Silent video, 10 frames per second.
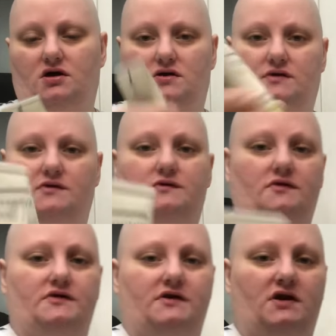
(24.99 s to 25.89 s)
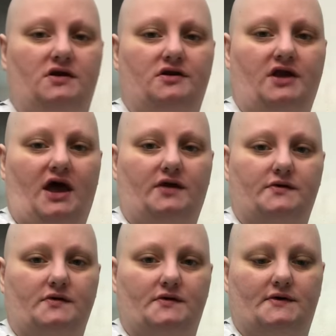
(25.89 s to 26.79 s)
Neutrogena
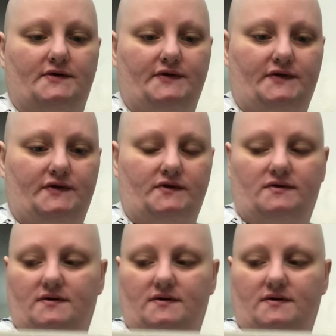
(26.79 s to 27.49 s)
Naturals.